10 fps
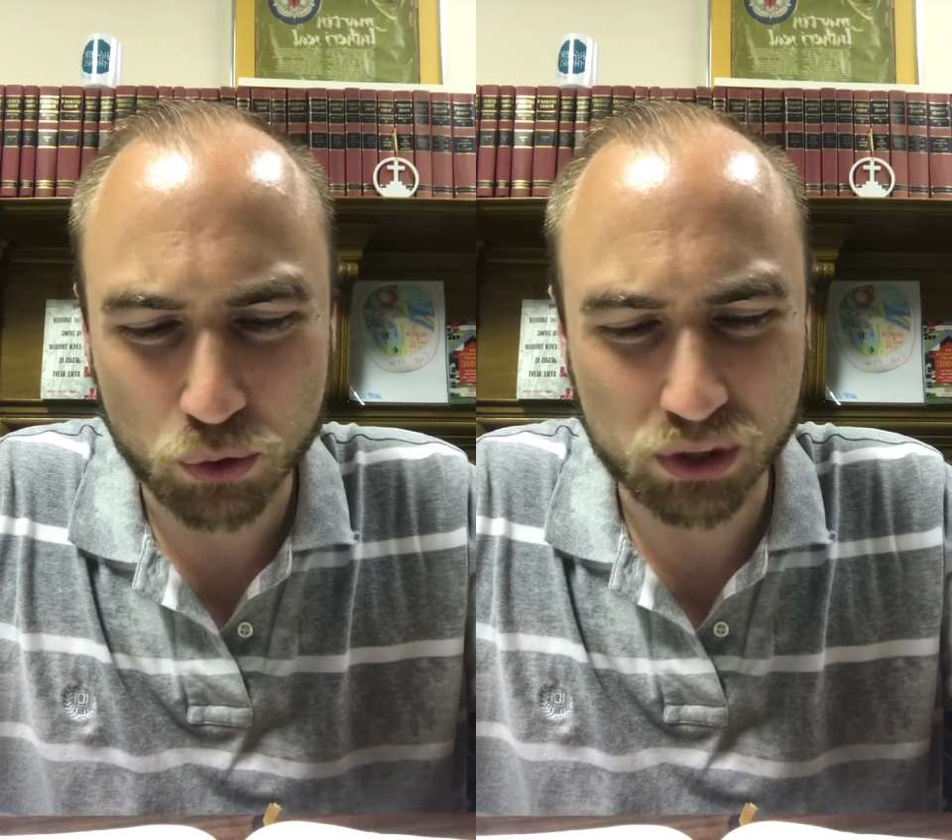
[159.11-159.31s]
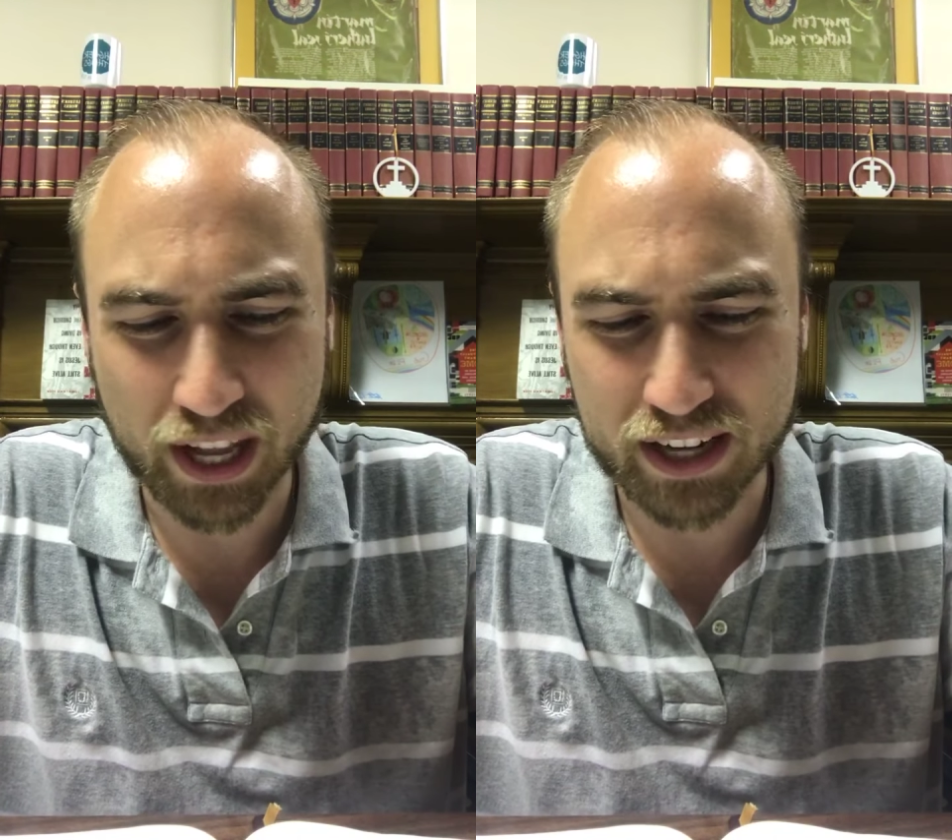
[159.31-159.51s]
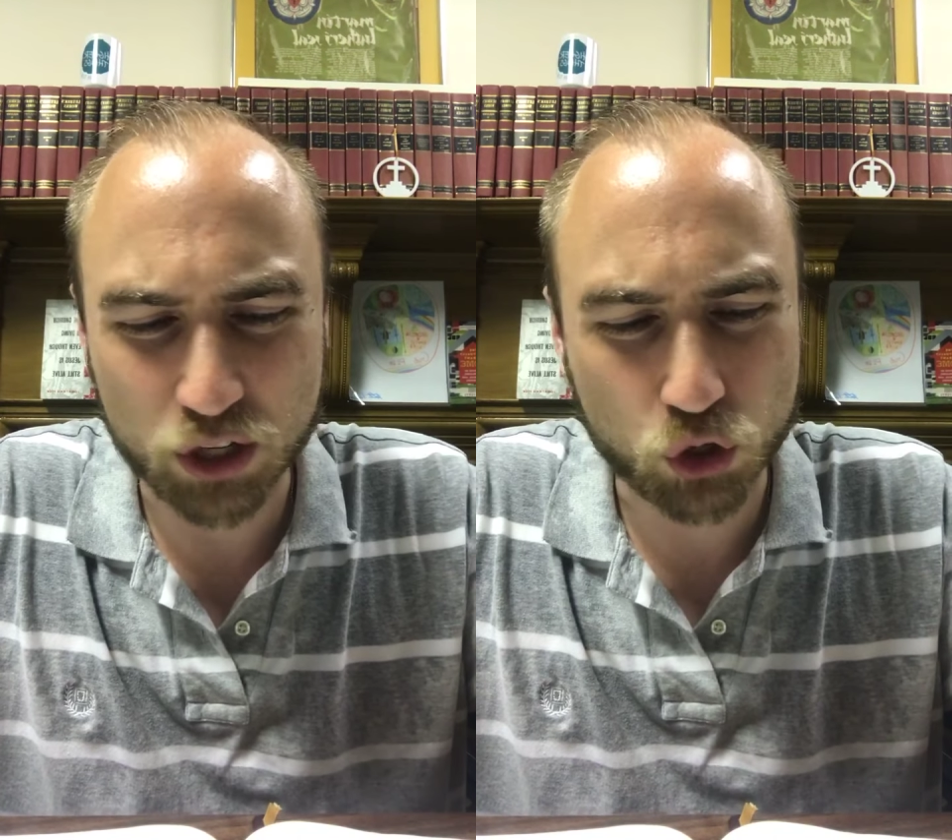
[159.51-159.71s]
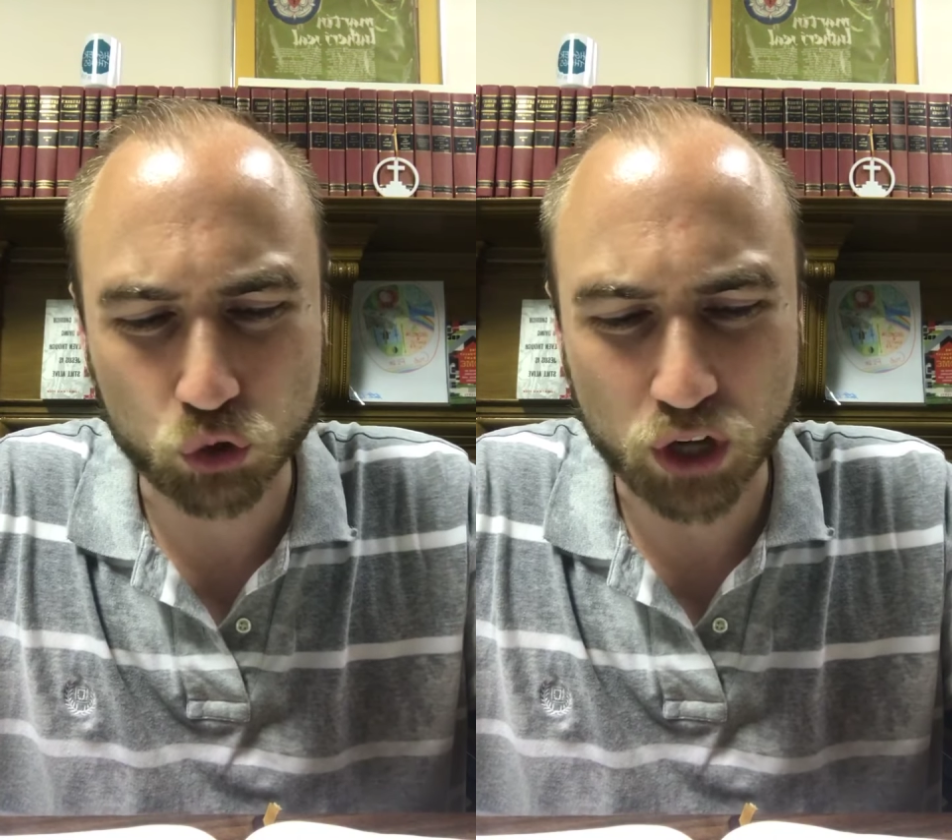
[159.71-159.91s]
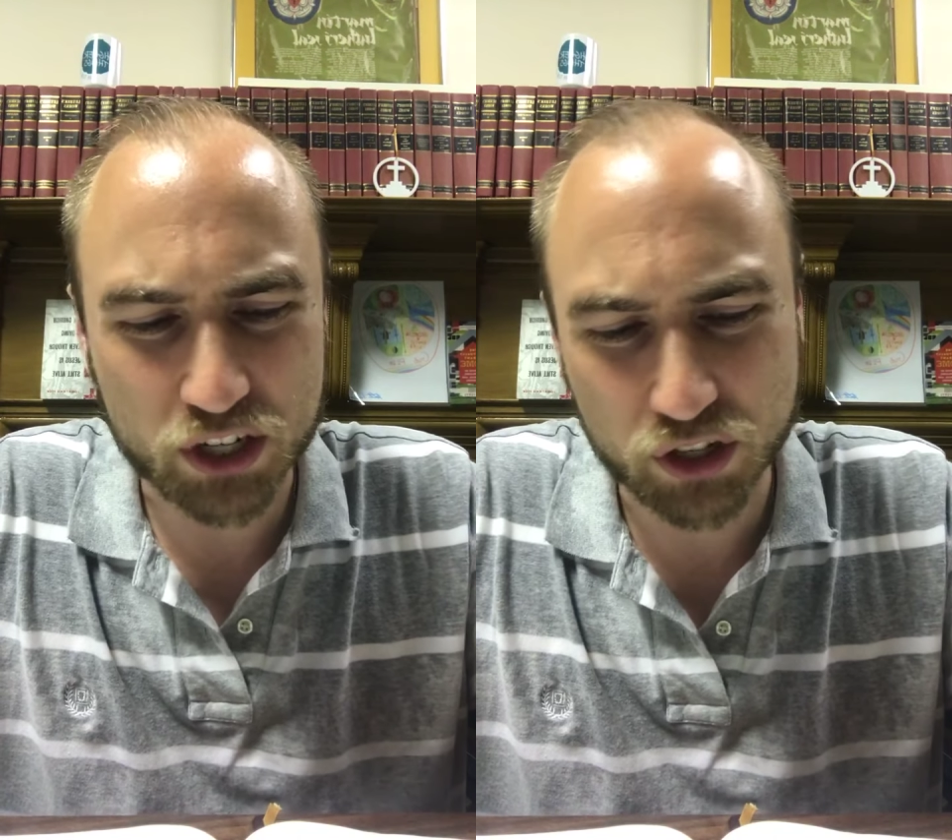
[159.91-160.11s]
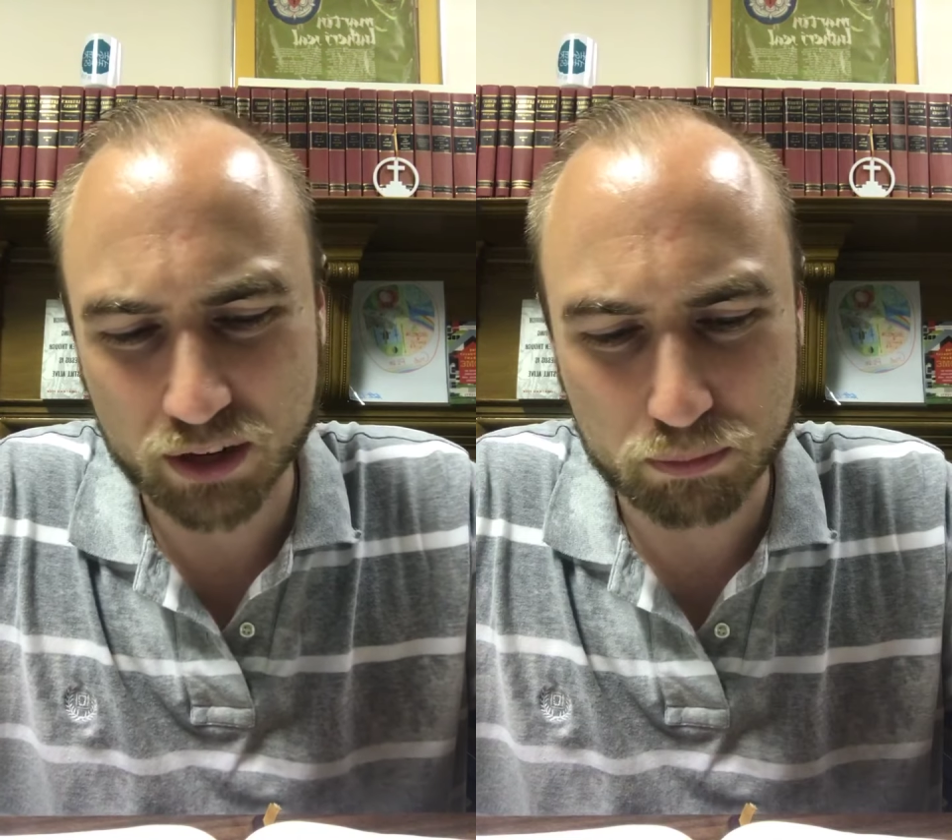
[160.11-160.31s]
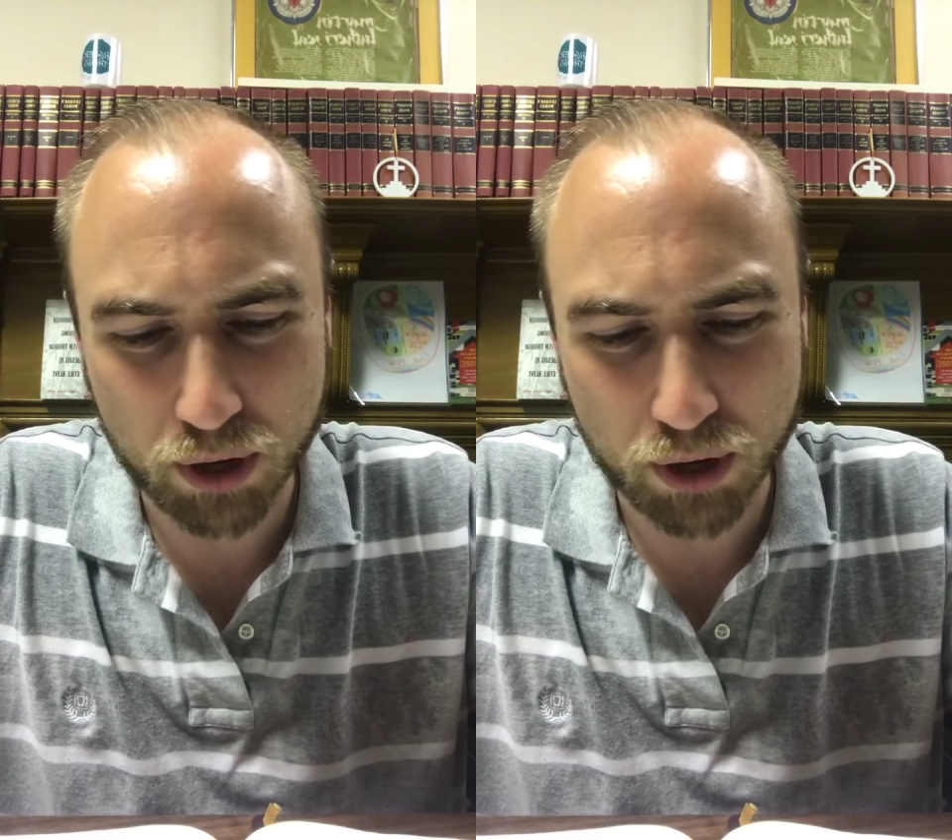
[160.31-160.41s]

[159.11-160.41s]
You laid a crushing